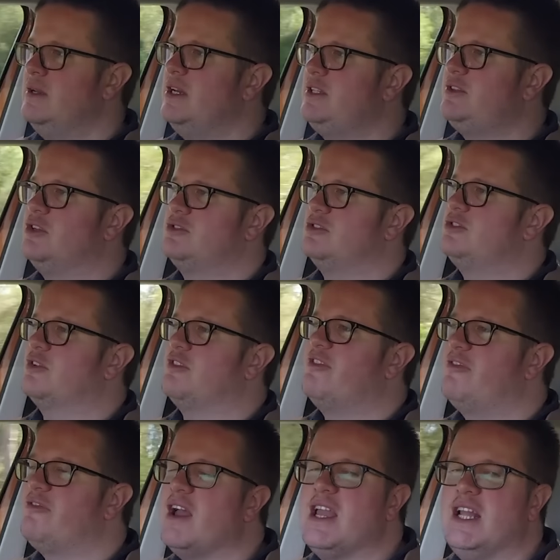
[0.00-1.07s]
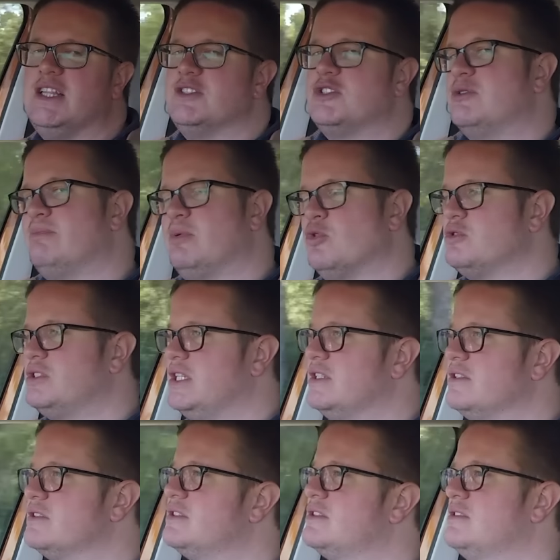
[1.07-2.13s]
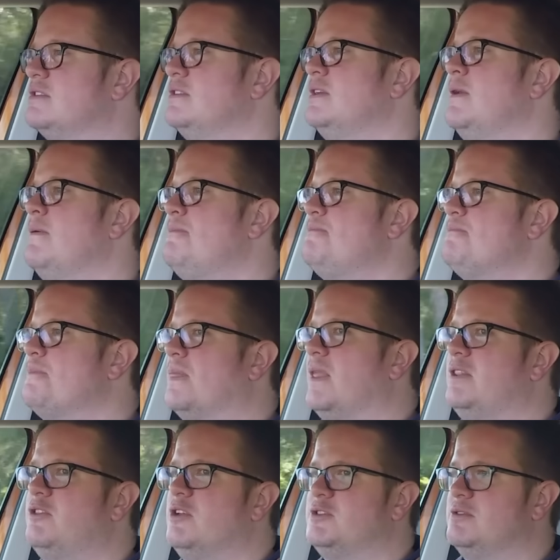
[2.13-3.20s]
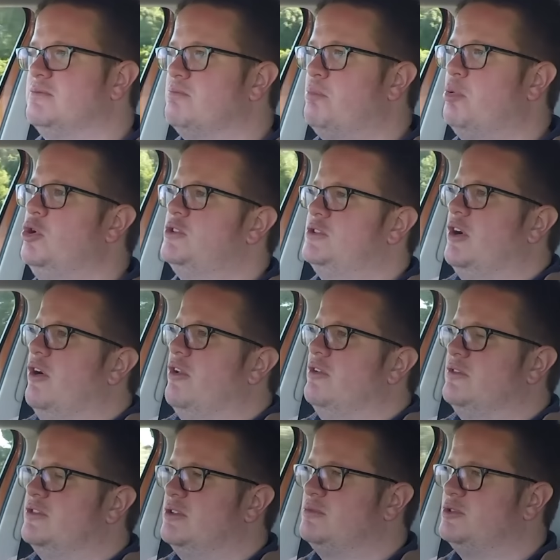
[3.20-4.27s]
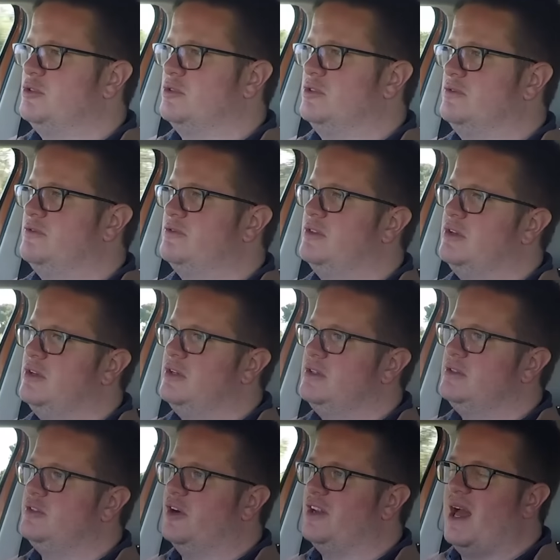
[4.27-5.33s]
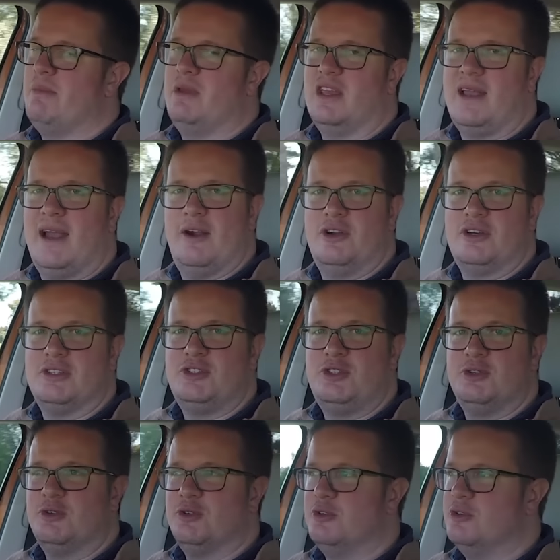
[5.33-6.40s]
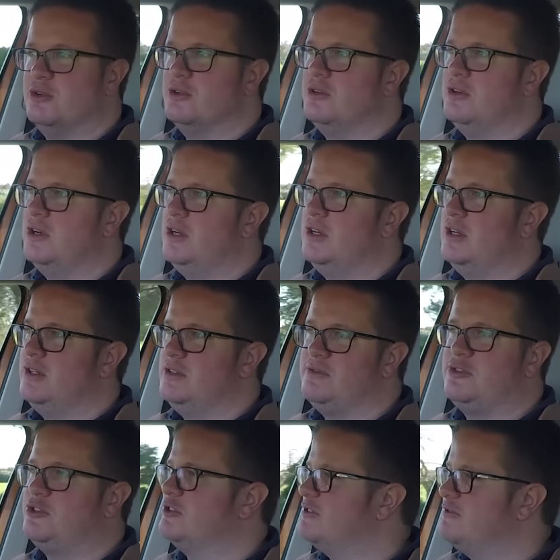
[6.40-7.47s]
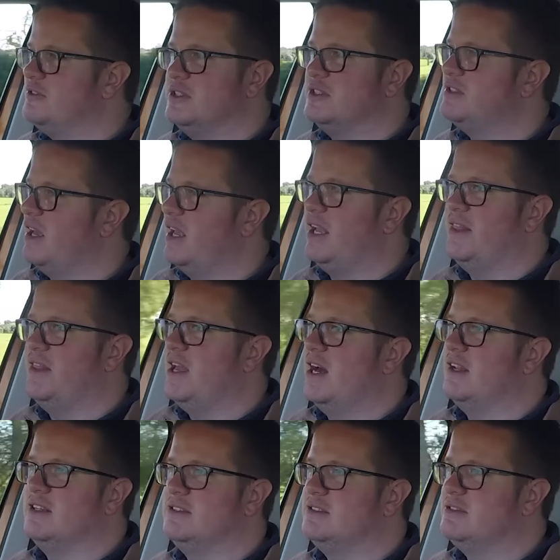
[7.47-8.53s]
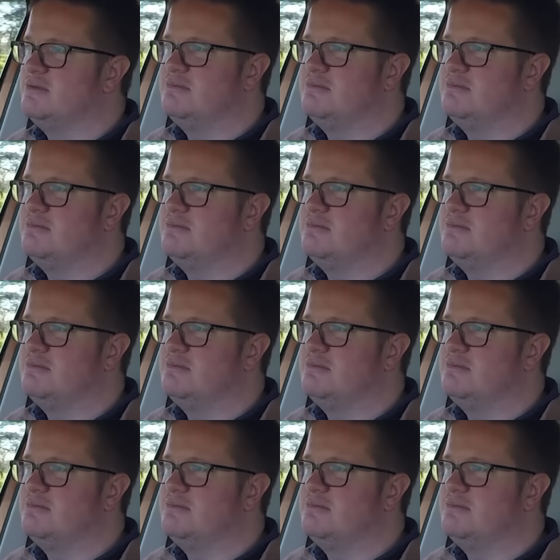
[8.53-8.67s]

it doesn't sort of feign sportiness, it doesn't put on some sort of dynamic caricature just for the sake of the added